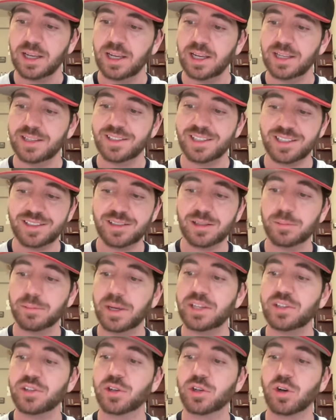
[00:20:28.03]
it's easy to
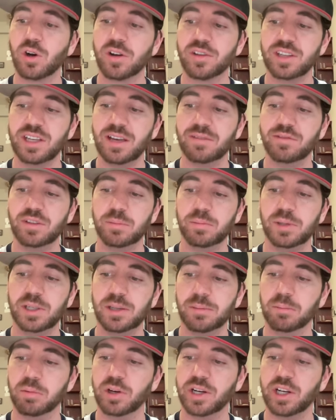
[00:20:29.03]
make your car the
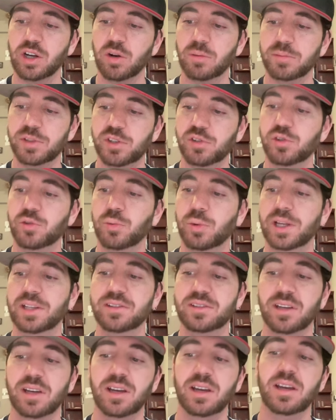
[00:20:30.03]
MVP and bring home huge
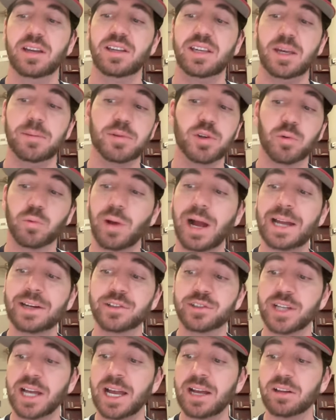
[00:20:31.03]
wins. Keep your ride
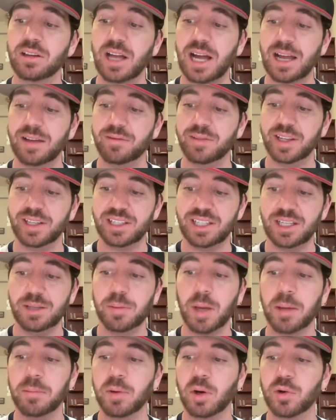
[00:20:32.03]
or die alive at
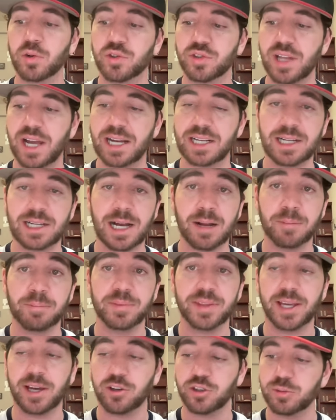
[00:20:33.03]

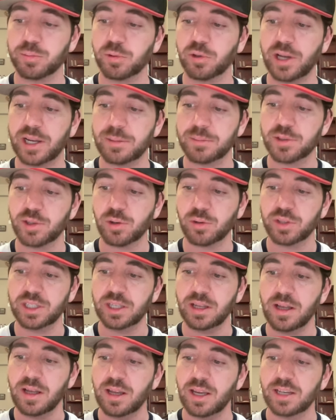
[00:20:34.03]
ebaymotors.com. Eligible items
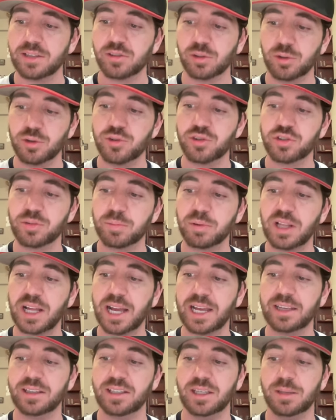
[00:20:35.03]
only. Exclusions
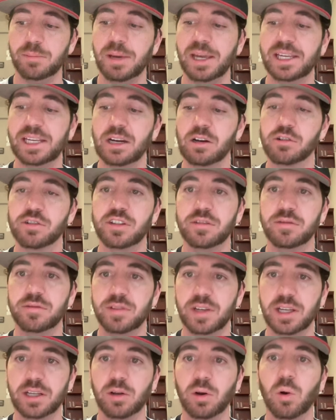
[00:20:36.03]
apply. eBay Guaranteed
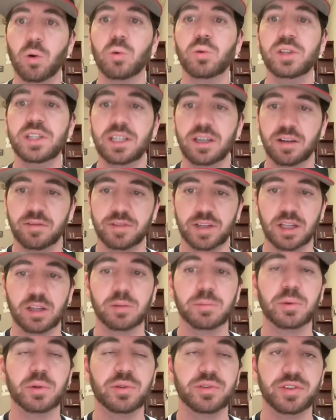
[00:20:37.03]
Fit only
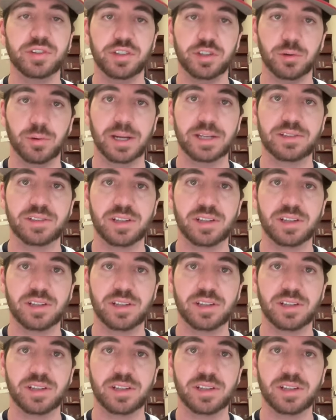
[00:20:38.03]
available to U.S.